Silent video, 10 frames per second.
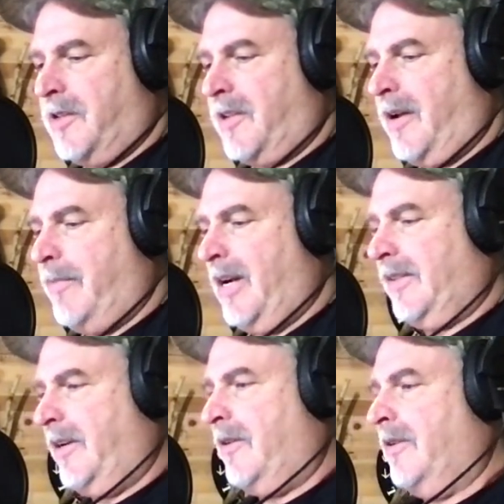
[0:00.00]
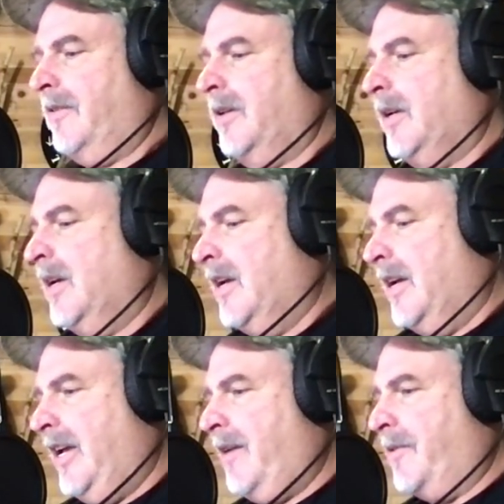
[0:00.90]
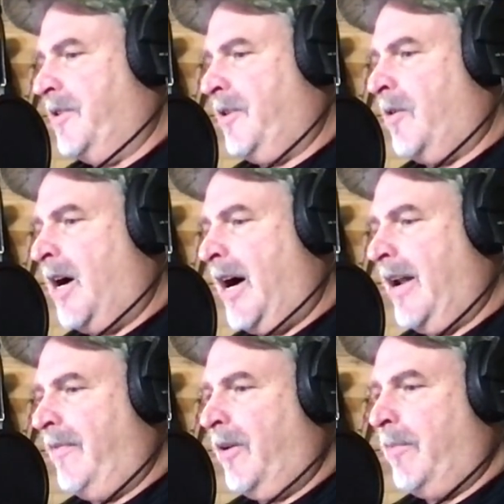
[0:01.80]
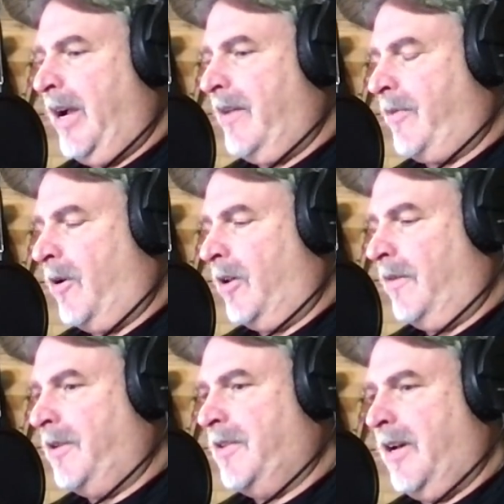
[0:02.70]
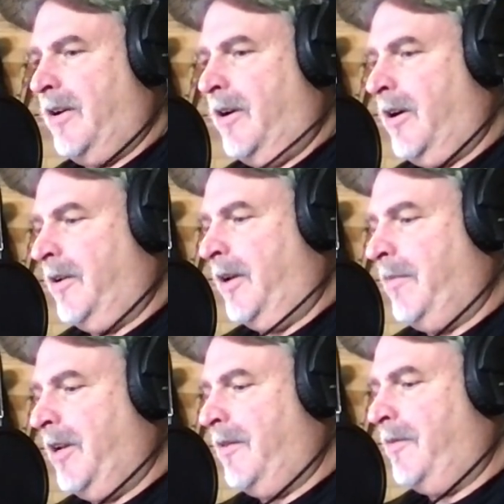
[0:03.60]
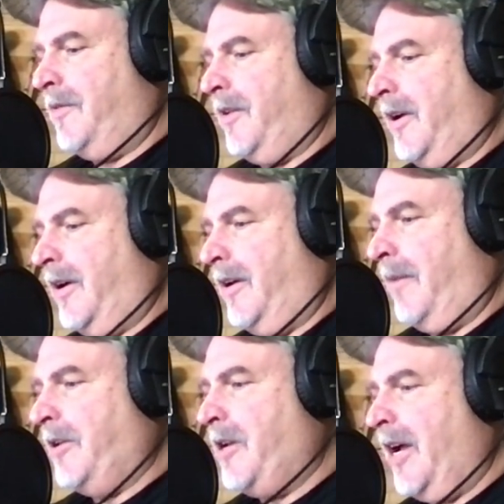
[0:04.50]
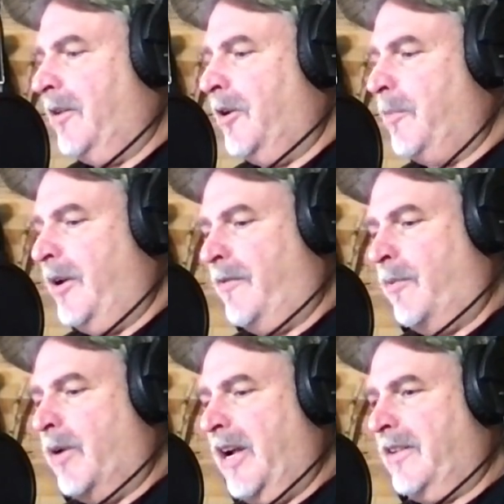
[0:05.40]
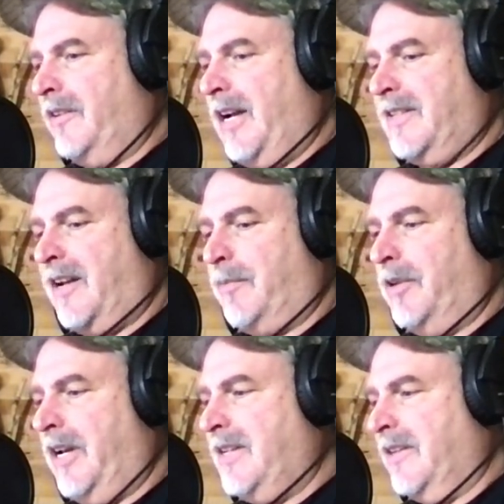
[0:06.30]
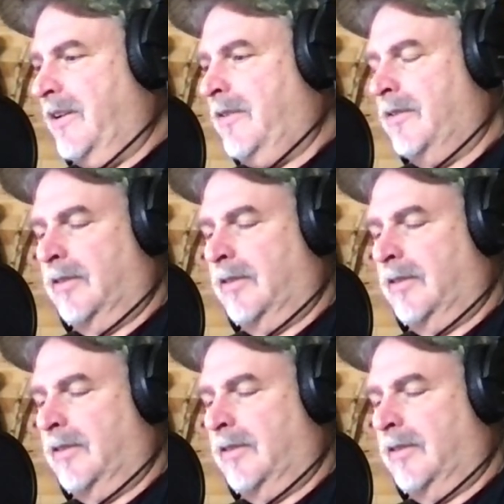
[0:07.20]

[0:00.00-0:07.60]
just got back there, and it was so hot. I felt bad for all of you down there hunting. I mean, you had a little bit of a break the last couple of days, huh?